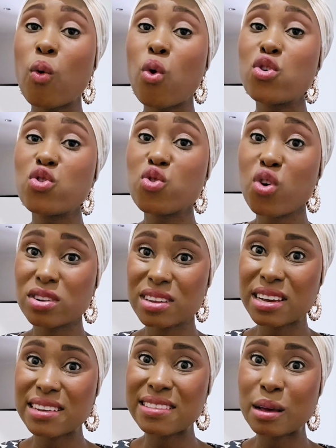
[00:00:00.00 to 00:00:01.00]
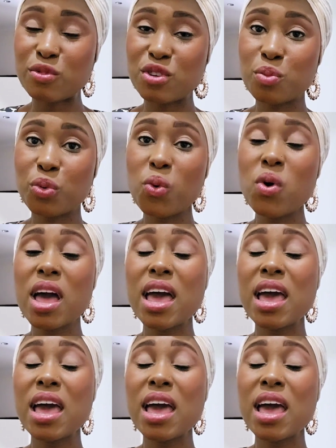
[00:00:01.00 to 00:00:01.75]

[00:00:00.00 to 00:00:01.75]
or not acceptable